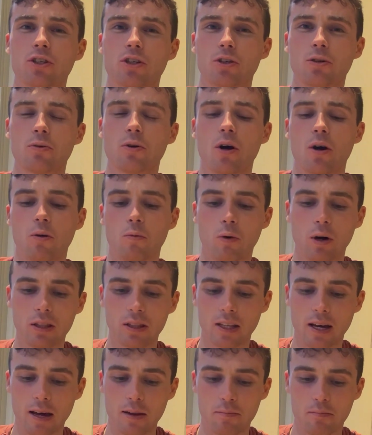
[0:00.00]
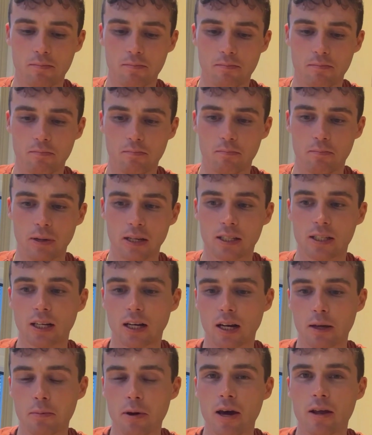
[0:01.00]
So what that
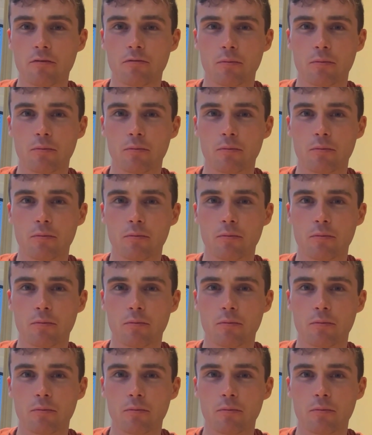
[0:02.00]
basically meant